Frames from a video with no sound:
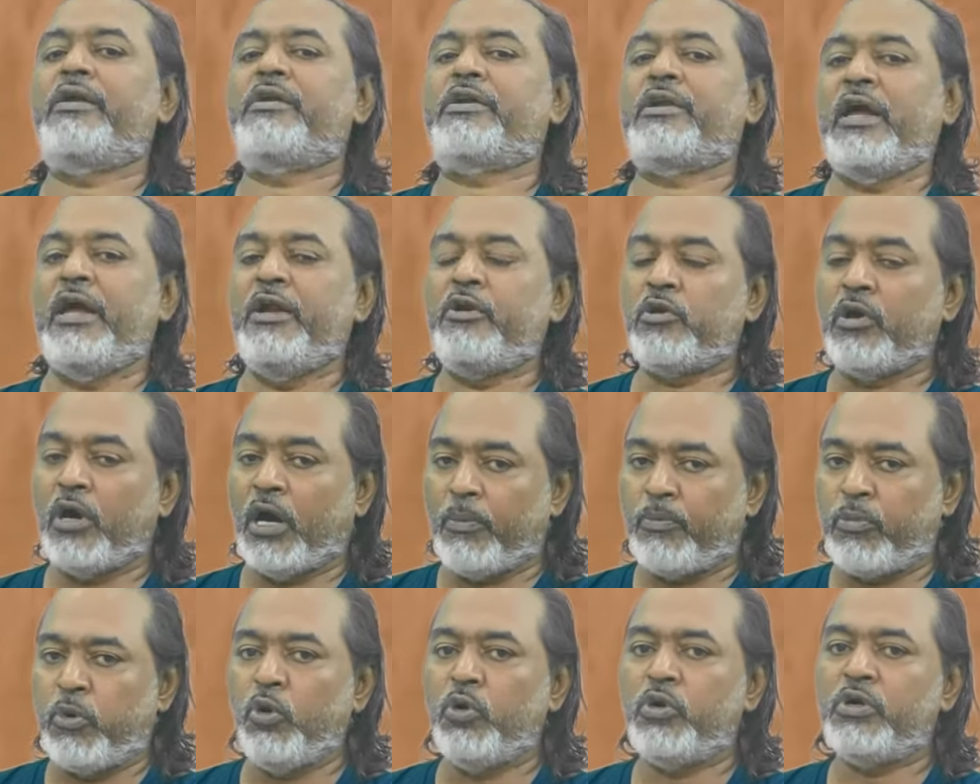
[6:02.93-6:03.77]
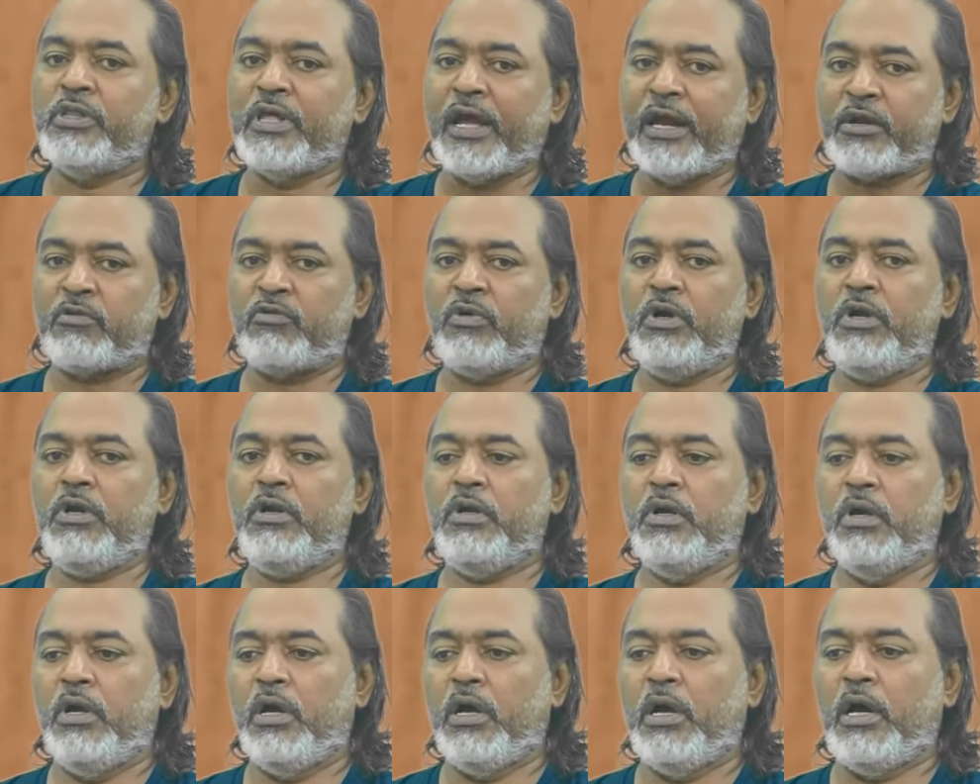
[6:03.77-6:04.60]
try to upload that one,
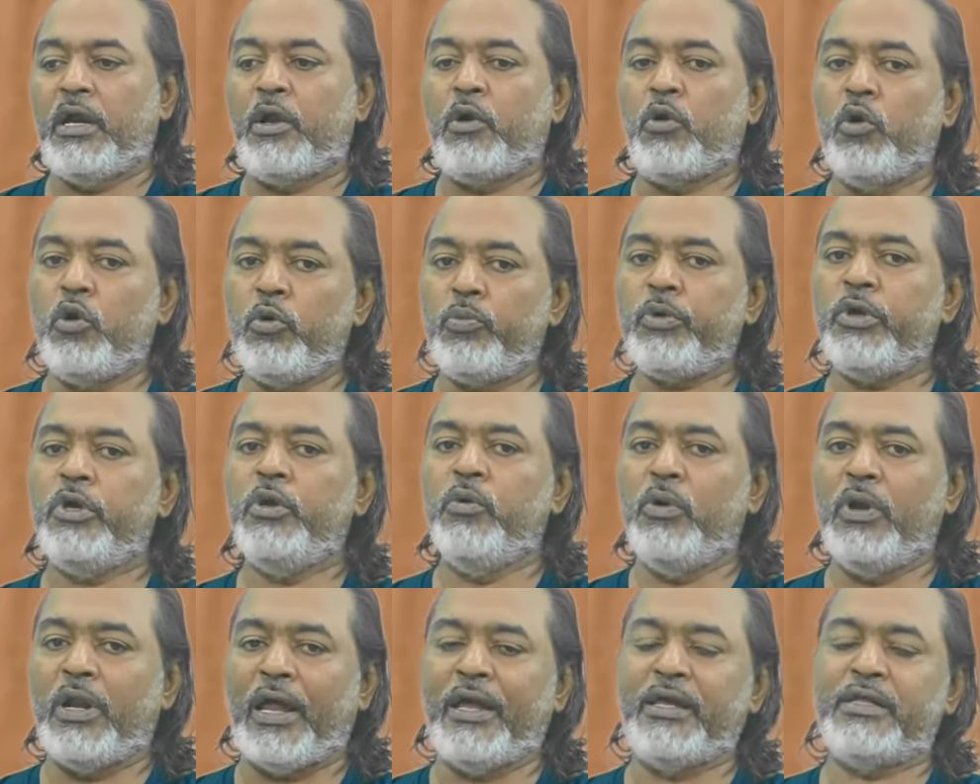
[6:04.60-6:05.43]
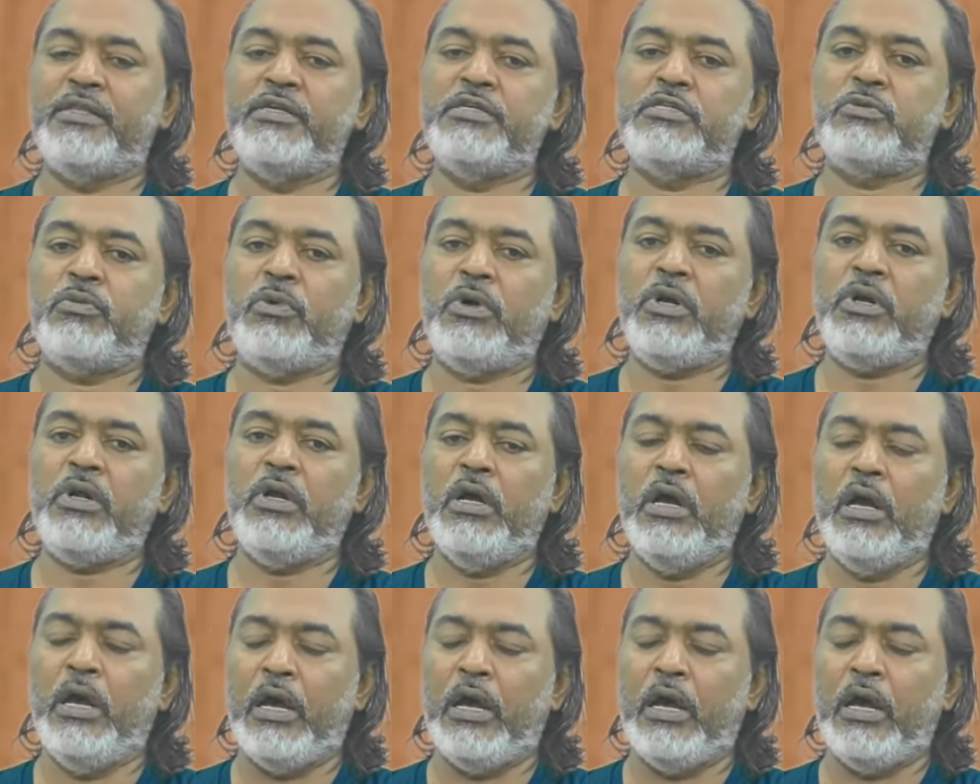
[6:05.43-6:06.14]
and hope you like this one,